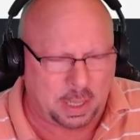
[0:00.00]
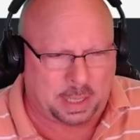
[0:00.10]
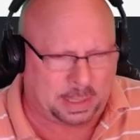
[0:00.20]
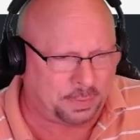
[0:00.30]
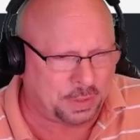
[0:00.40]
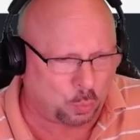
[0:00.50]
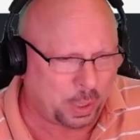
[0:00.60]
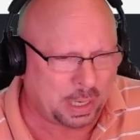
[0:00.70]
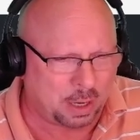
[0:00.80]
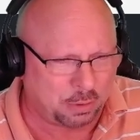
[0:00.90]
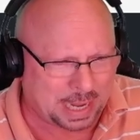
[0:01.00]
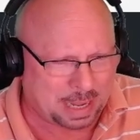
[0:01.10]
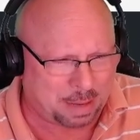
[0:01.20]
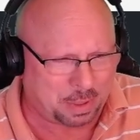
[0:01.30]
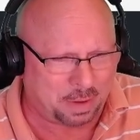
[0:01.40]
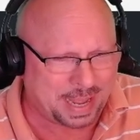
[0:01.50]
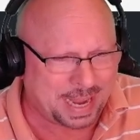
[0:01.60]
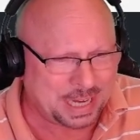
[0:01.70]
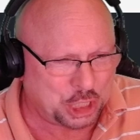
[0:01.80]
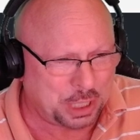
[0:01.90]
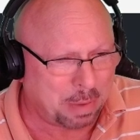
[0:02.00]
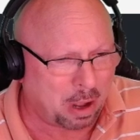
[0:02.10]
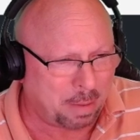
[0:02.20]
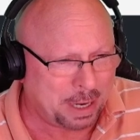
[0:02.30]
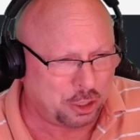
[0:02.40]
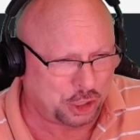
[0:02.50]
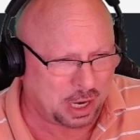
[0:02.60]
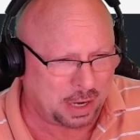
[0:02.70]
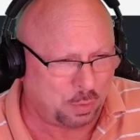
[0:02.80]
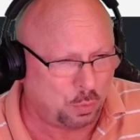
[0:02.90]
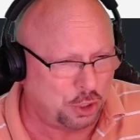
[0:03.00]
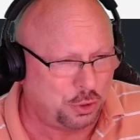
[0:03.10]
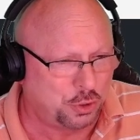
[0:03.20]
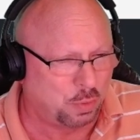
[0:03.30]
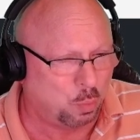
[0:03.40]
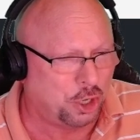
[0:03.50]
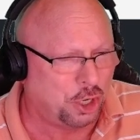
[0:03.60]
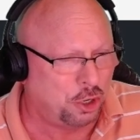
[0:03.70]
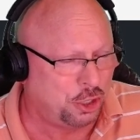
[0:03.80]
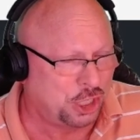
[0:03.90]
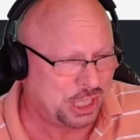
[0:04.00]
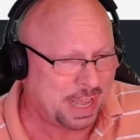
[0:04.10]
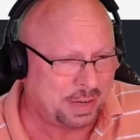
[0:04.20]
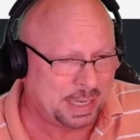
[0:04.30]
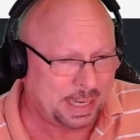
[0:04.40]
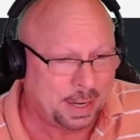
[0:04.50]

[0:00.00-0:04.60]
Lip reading: the reload time of HE bomb airstrike reduced from 100 to 70.